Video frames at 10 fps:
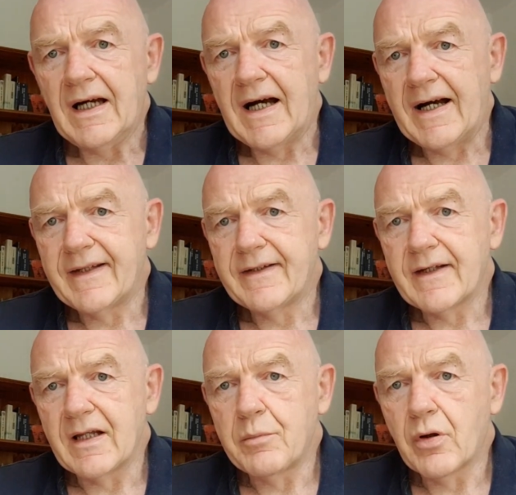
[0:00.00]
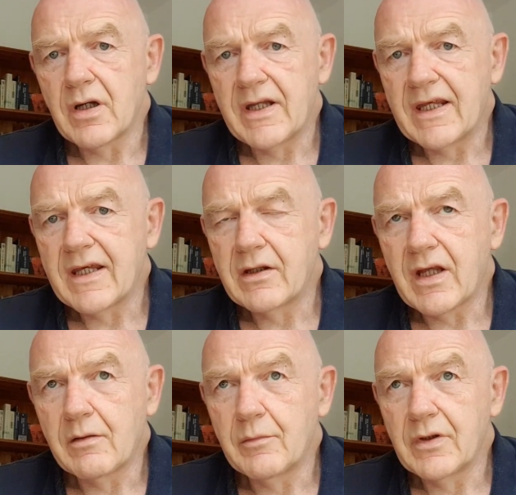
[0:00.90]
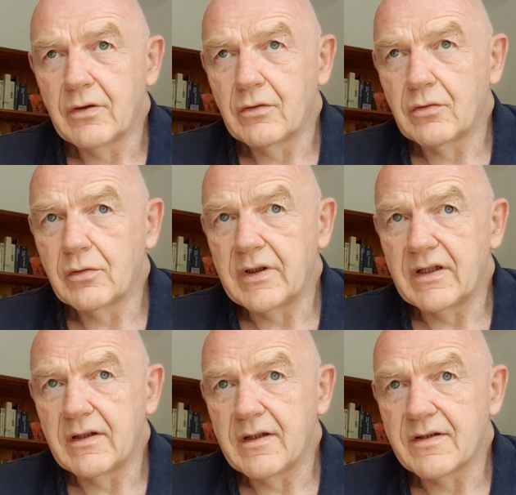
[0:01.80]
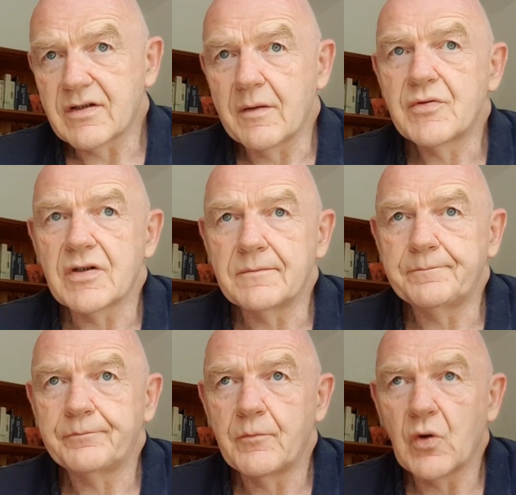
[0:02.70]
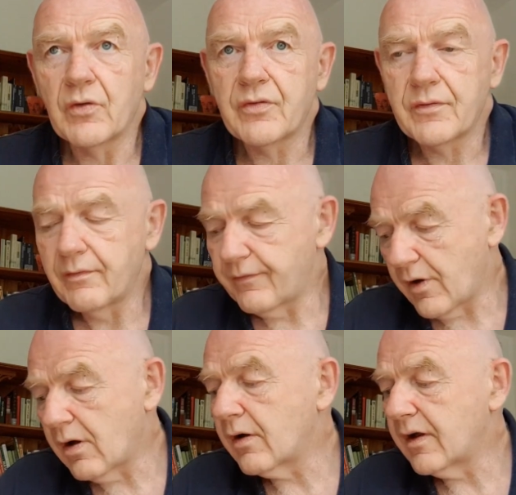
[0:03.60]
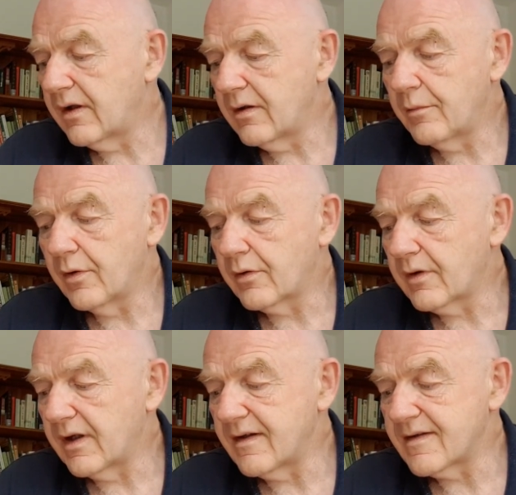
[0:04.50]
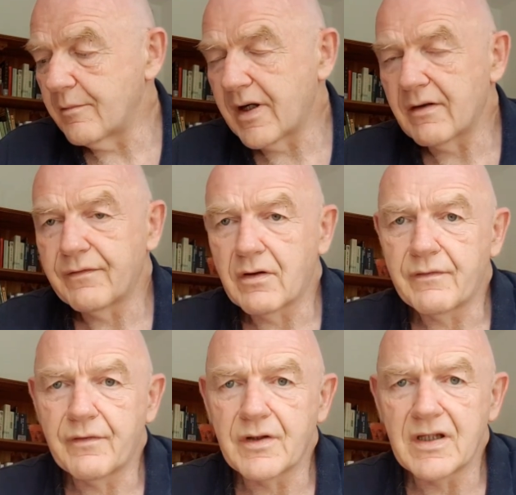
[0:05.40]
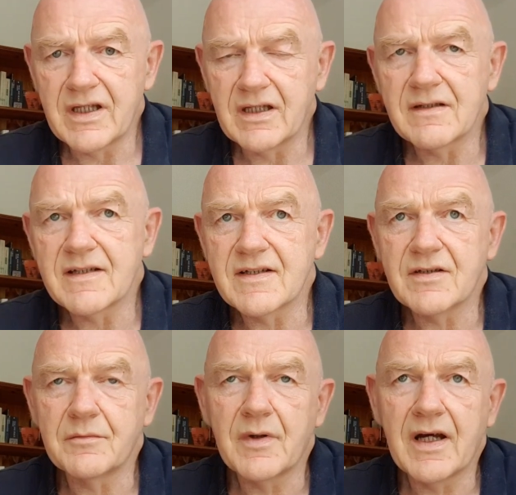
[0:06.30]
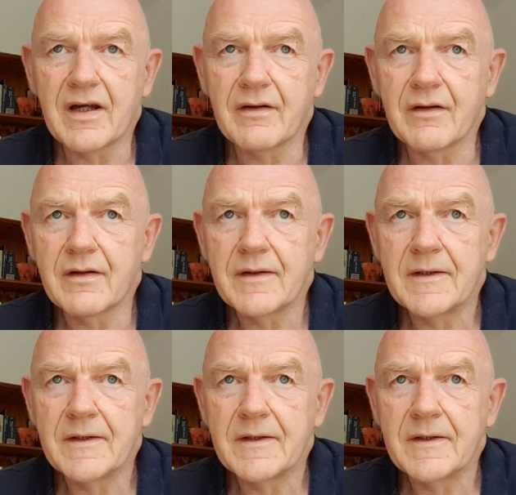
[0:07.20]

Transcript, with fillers: And I'll put a link down below in the description. But the fog in the book is a metaphor for the legal system, and